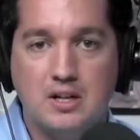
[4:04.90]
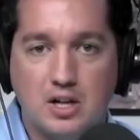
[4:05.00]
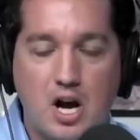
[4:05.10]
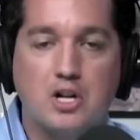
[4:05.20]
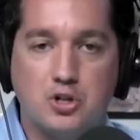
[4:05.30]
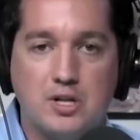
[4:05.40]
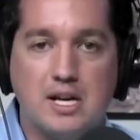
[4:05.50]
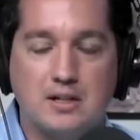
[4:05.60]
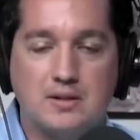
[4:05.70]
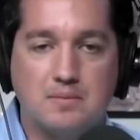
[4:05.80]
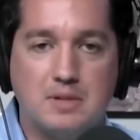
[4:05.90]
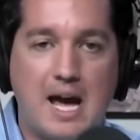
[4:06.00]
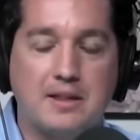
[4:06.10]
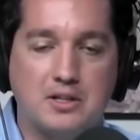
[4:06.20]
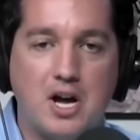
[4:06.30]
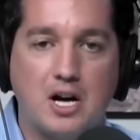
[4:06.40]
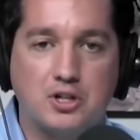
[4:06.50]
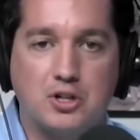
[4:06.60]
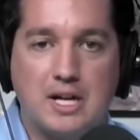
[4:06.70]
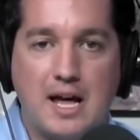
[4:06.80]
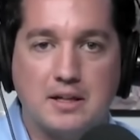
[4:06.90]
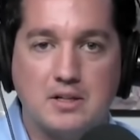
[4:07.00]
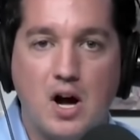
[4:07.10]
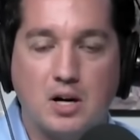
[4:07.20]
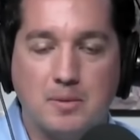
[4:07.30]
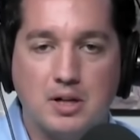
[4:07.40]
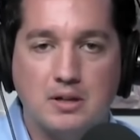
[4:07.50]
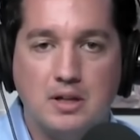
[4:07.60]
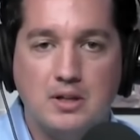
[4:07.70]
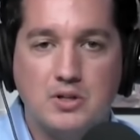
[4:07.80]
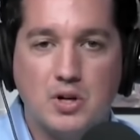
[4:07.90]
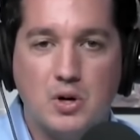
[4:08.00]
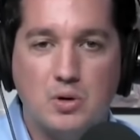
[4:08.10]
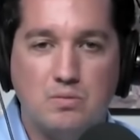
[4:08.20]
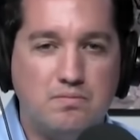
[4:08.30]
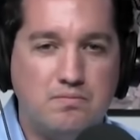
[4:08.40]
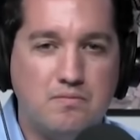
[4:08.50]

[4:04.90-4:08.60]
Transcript: contradict Catholic doctrine or Catholic dogma. So